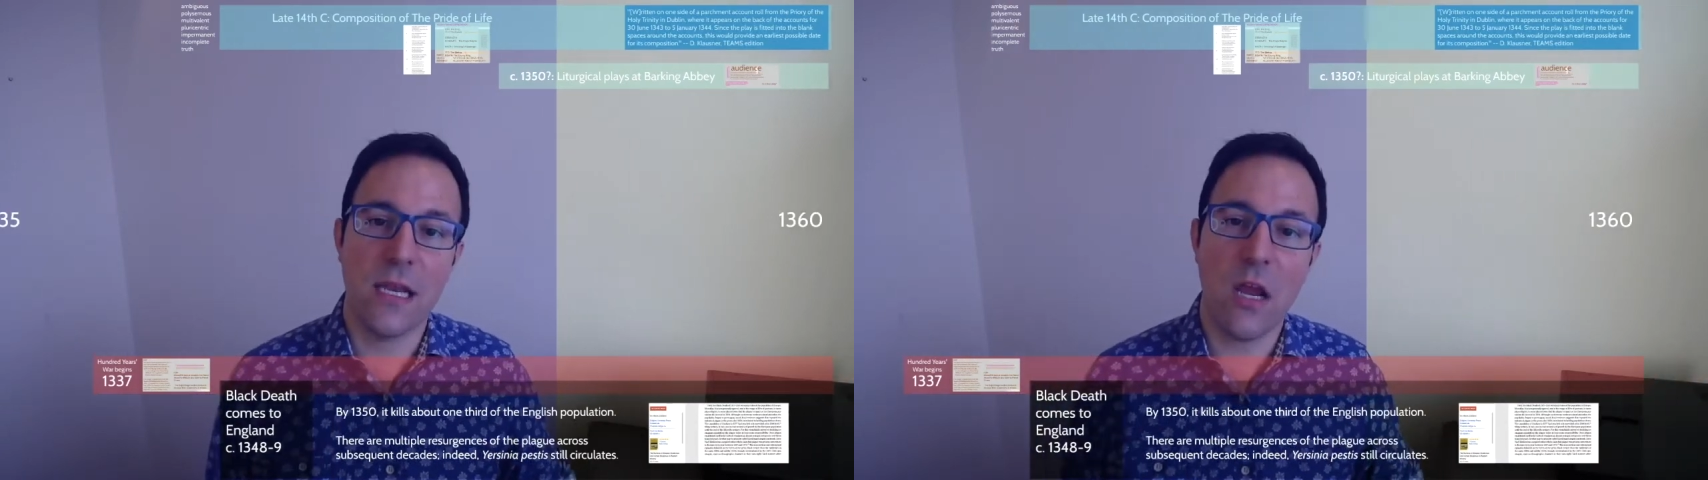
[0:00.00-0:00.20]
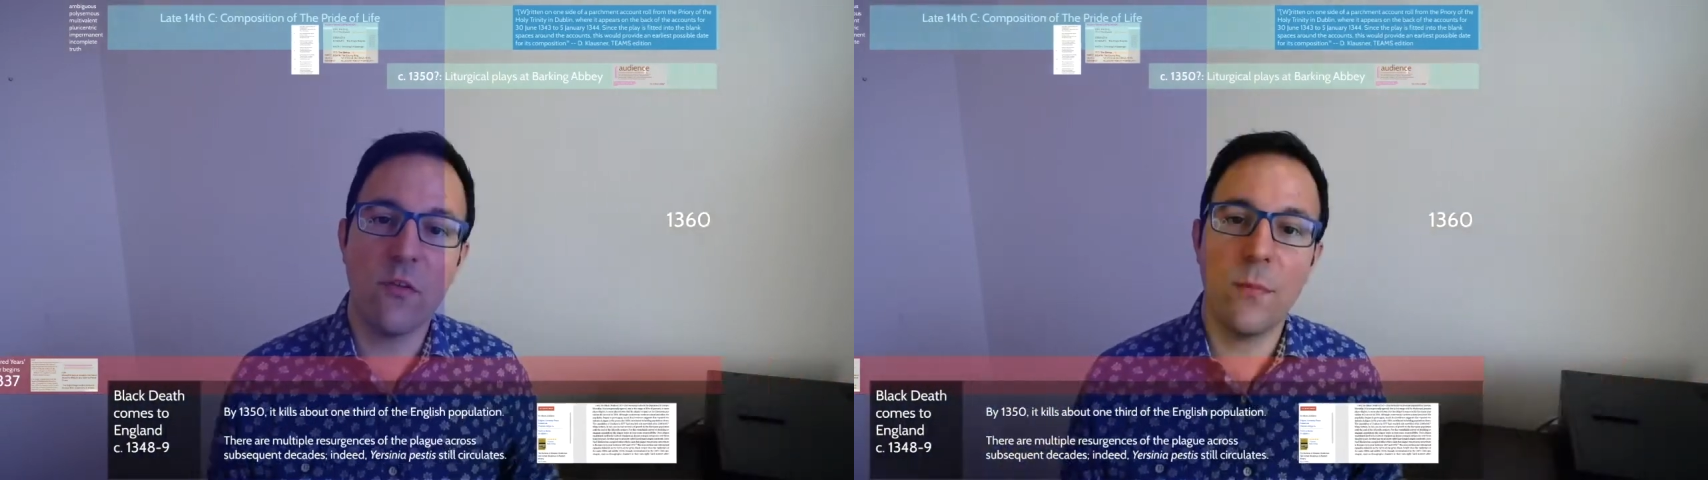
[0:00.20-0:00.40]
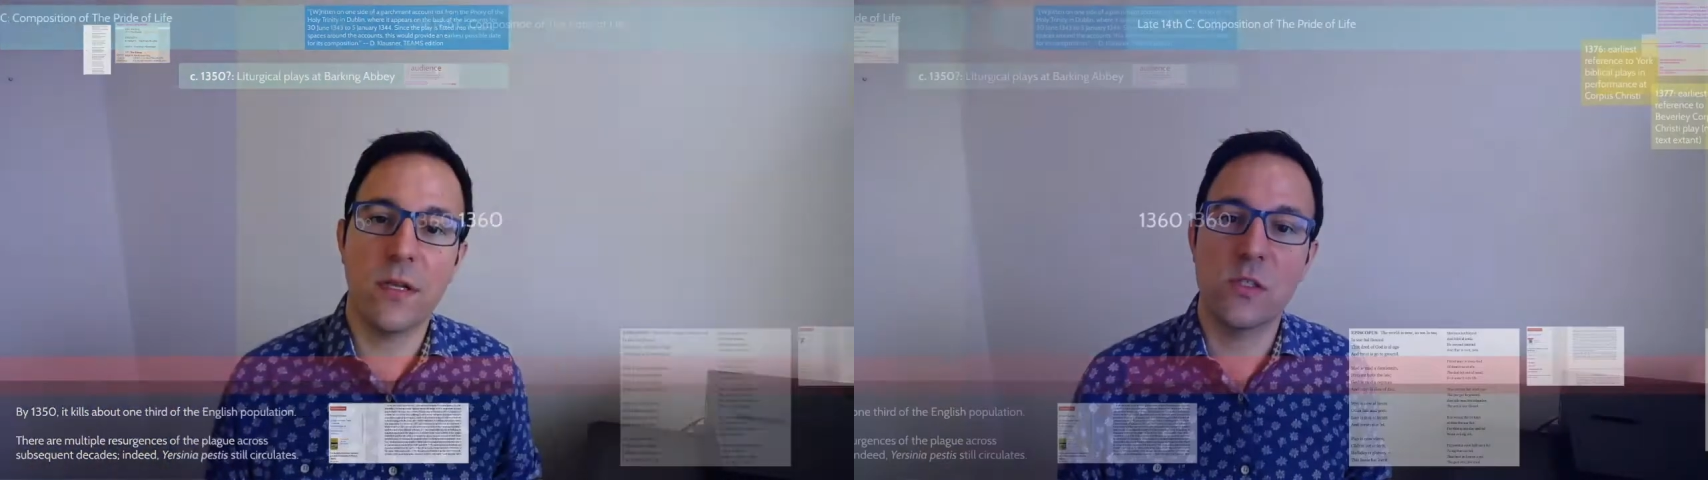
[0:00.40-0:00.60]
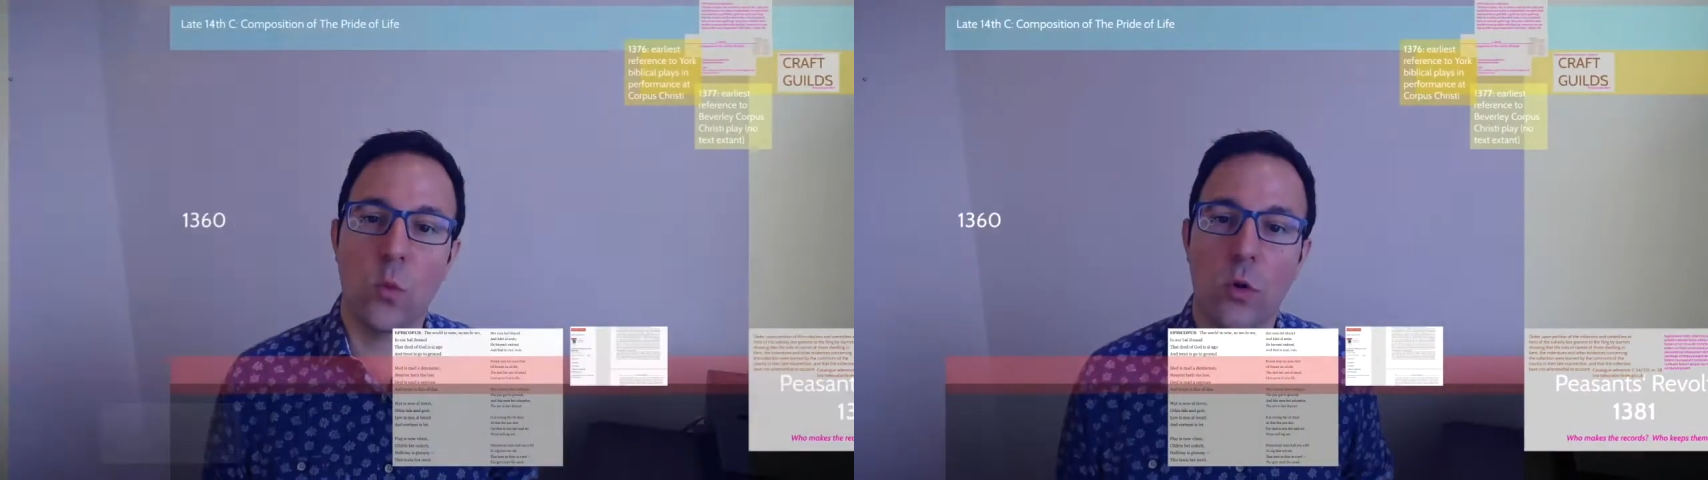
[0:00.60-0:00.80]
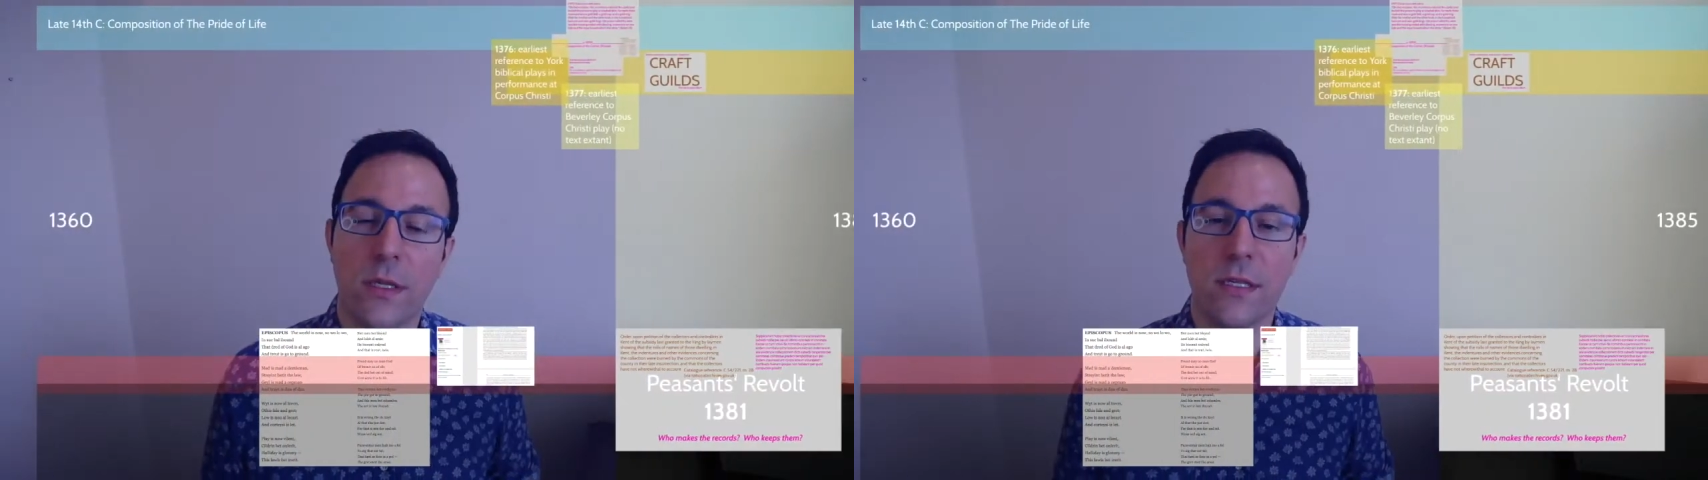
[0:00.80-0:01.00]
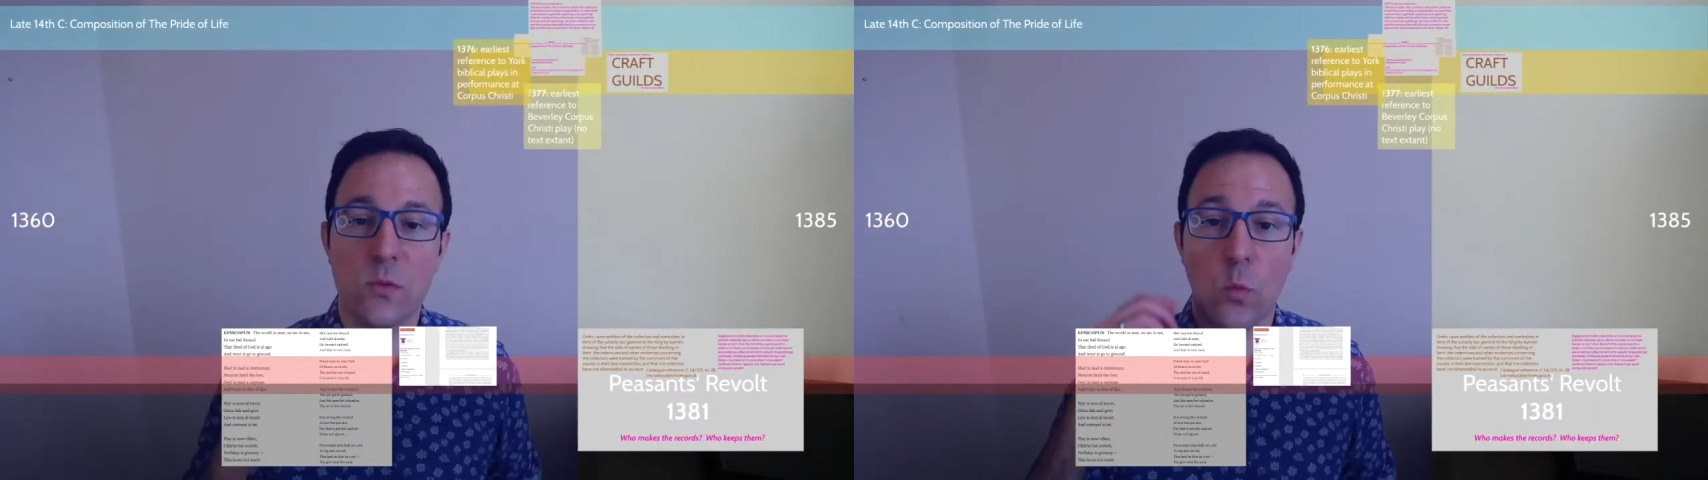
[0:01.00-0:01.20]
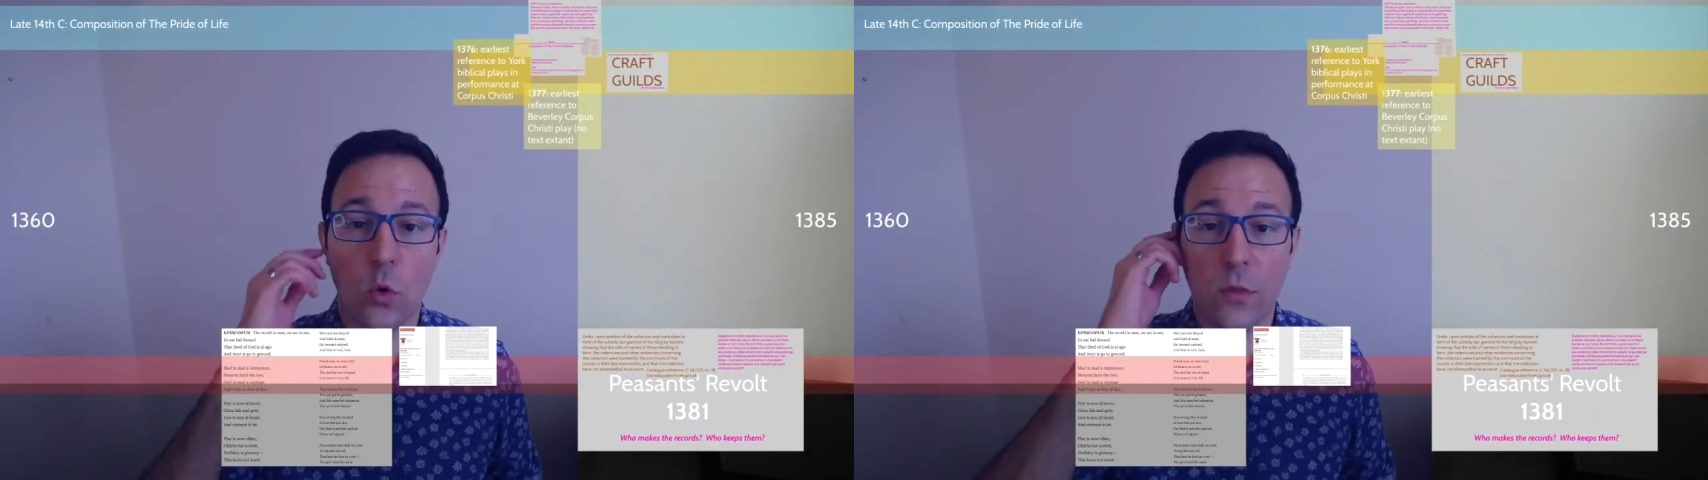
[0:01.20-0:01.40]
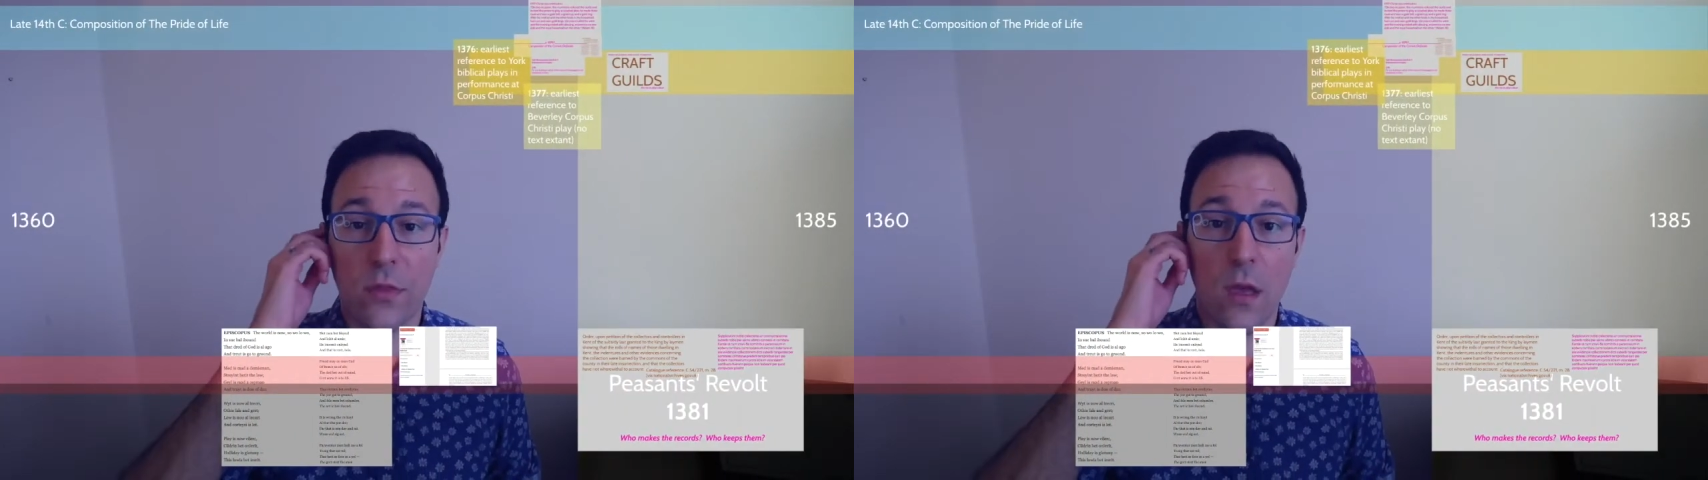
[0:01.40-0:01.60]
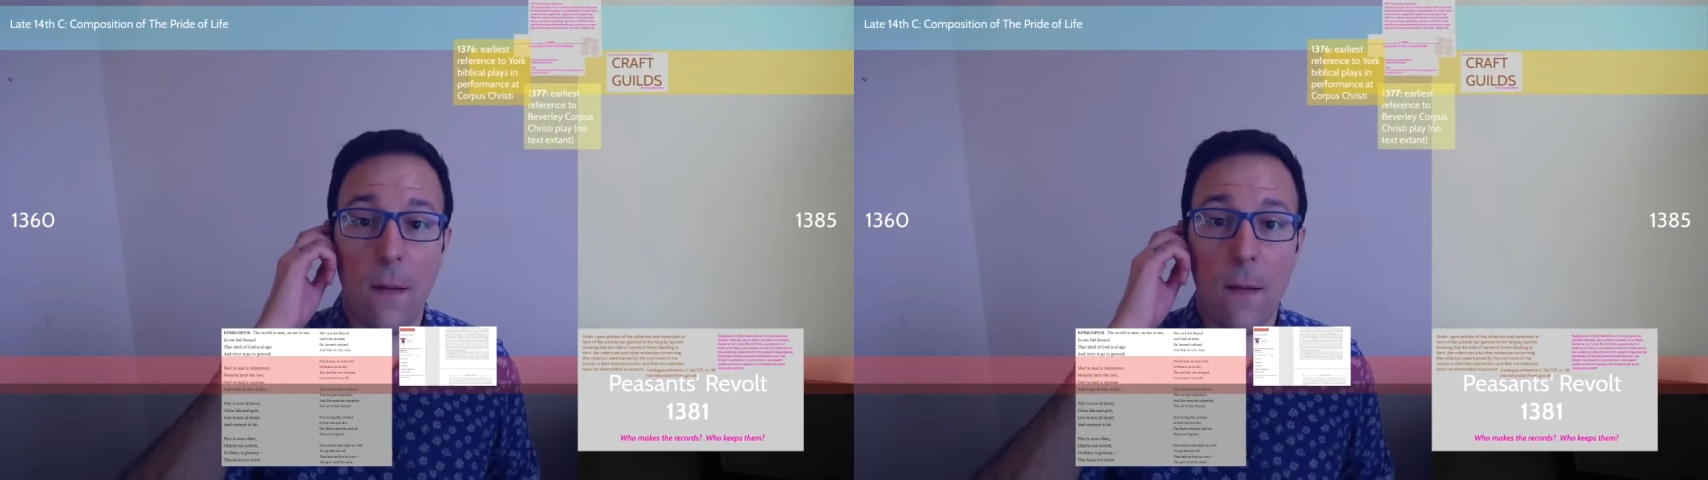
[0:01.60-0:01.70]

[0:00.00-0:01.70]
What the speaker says: everybody's work is worth